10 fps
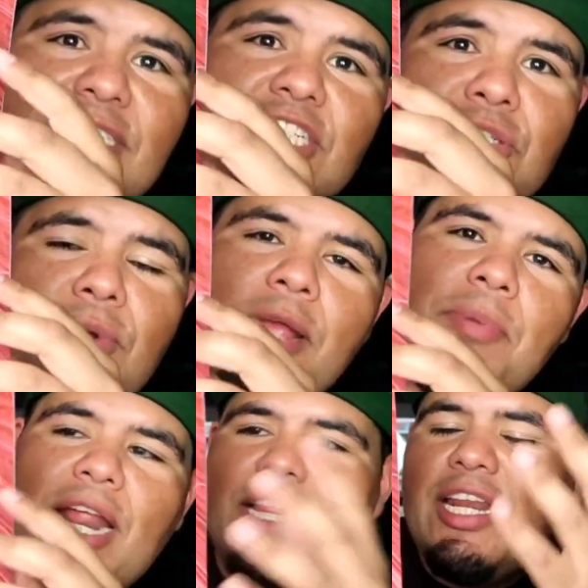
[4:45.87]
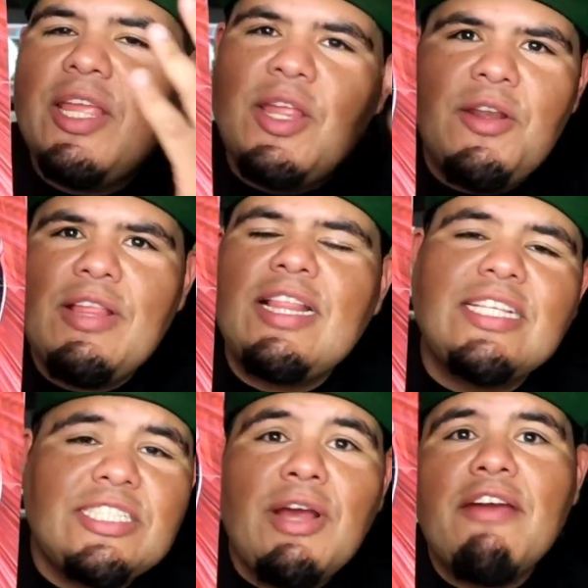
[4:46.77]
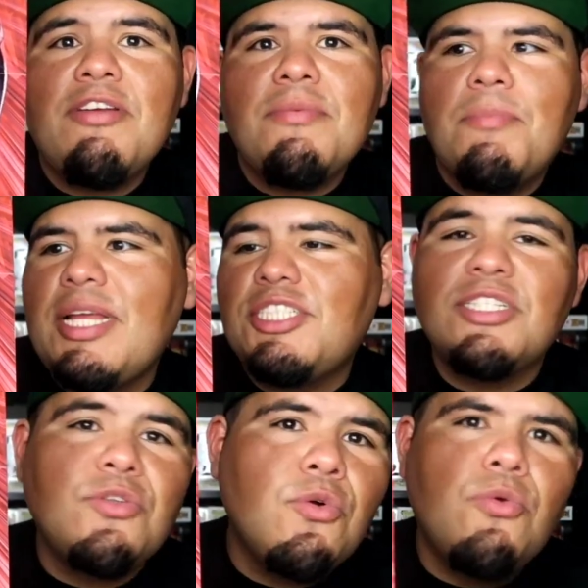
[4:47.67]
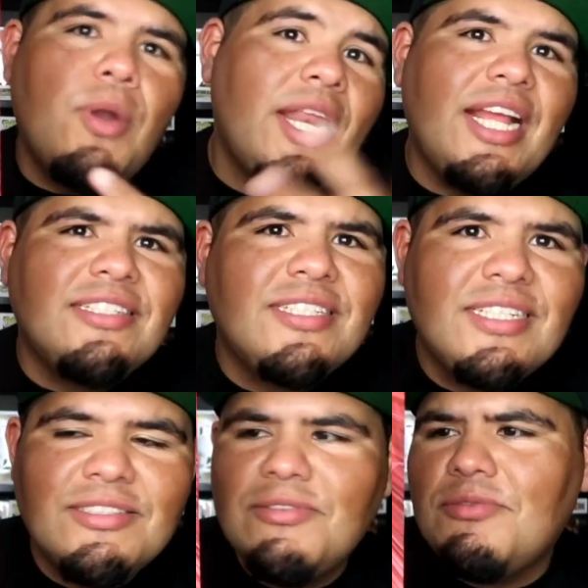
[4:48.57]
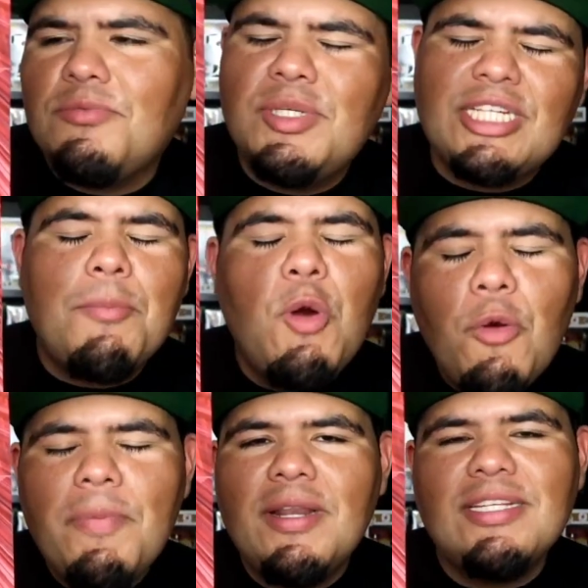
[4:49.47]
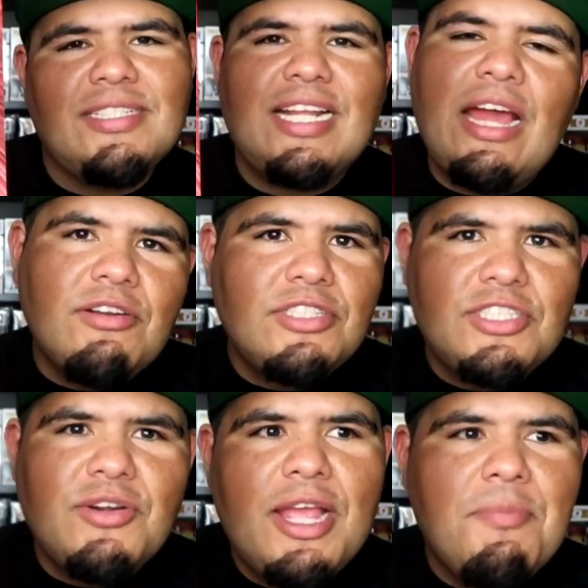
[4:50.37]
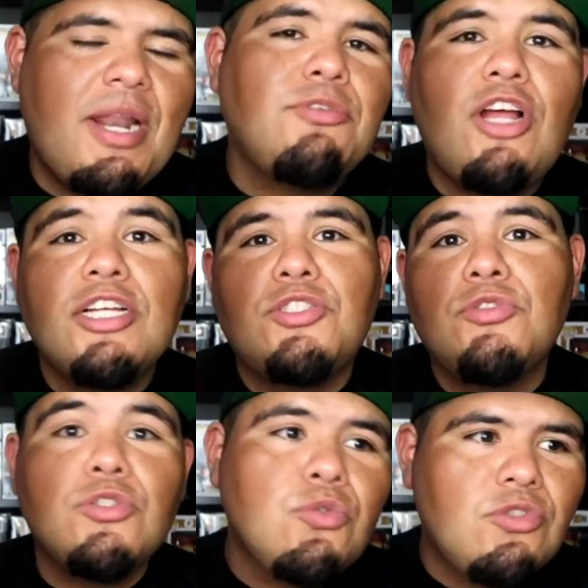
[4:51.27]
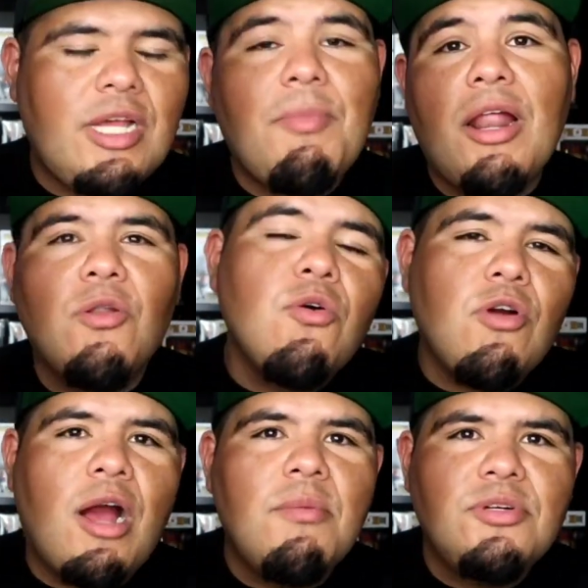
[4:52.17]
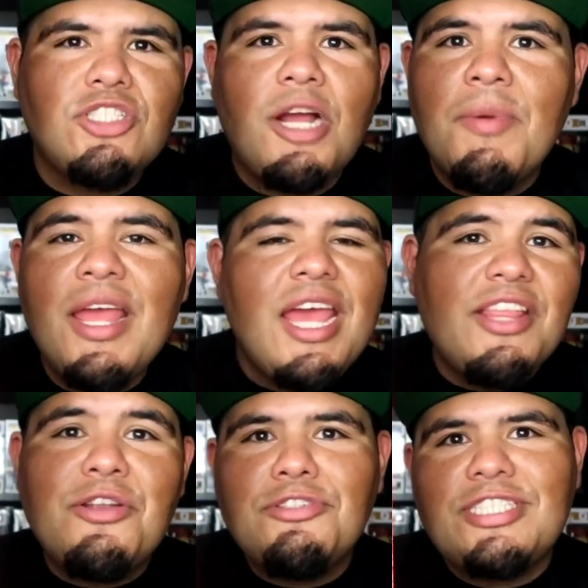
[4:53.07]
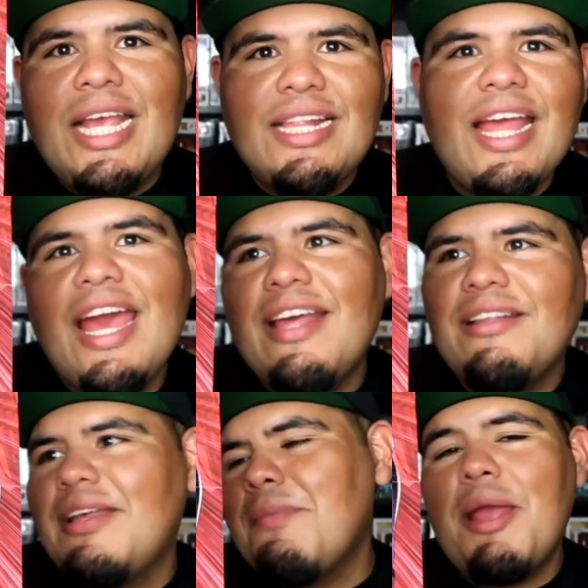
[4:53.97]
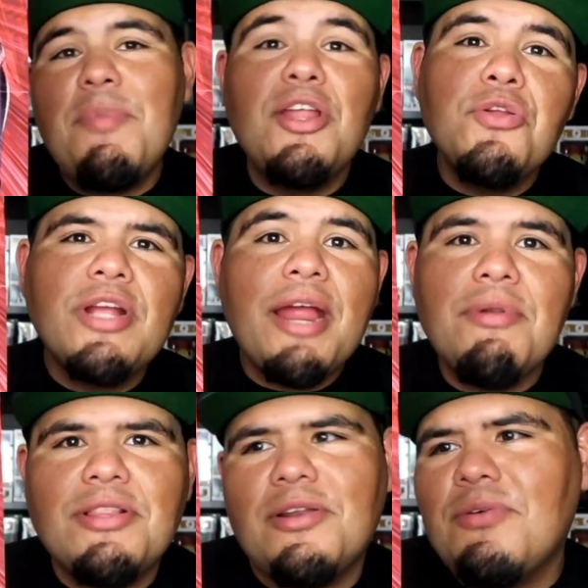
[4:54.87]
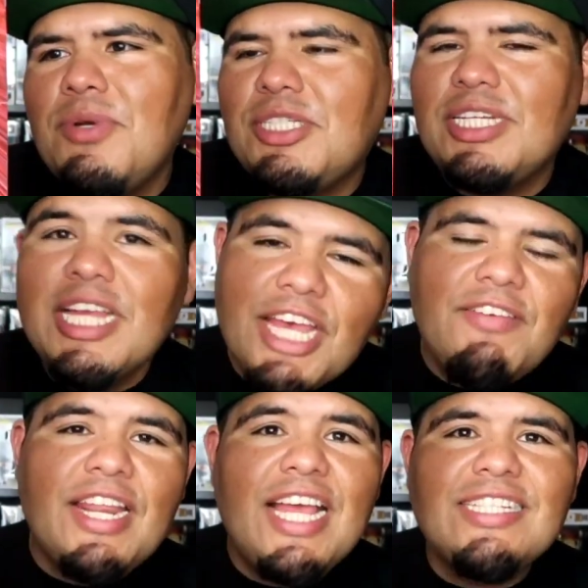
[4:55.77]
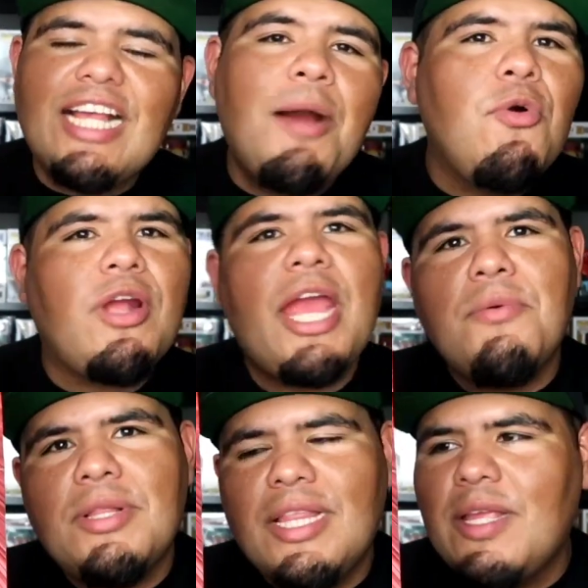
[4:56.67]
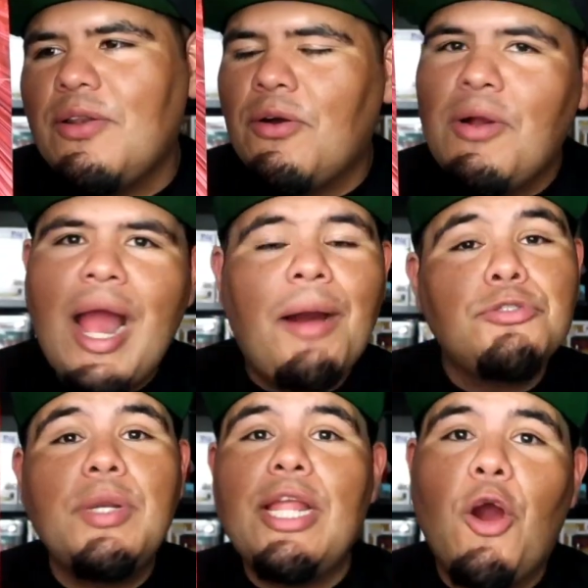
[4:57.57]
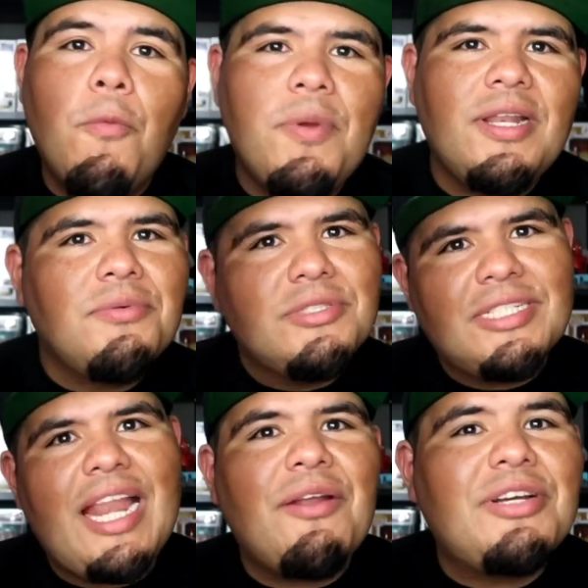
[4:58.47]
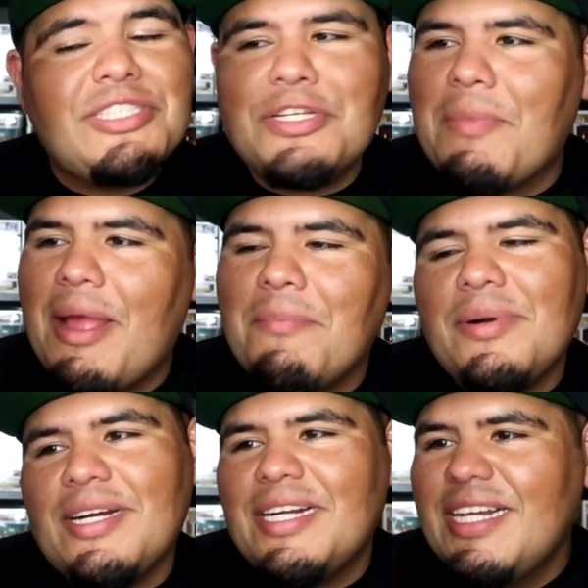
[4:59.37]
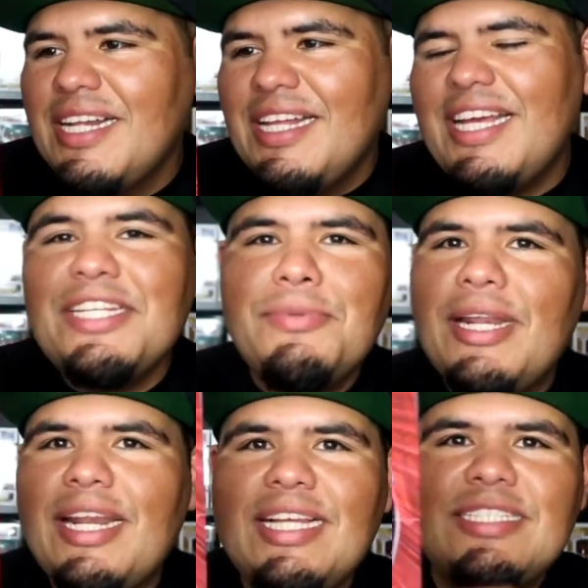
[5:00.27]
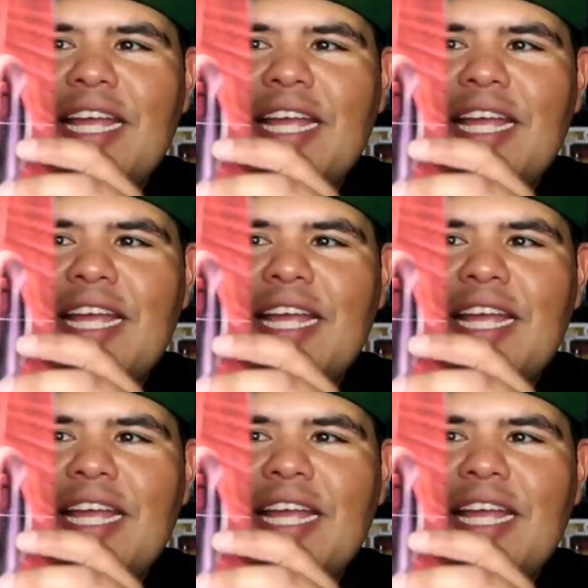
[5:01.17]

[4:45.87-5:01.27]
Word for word: read this issue 8, but I did hear that they still haven't mentioned who Red X is. Which I'm hoping is the Clown Hunter 8, but I was talking to the dudes at my local comic book shop. And they were saying that it might be a new character. Which, if it is, I'm okay with it, you know. I was really hoping it was Clown Hunter, man. But it is what it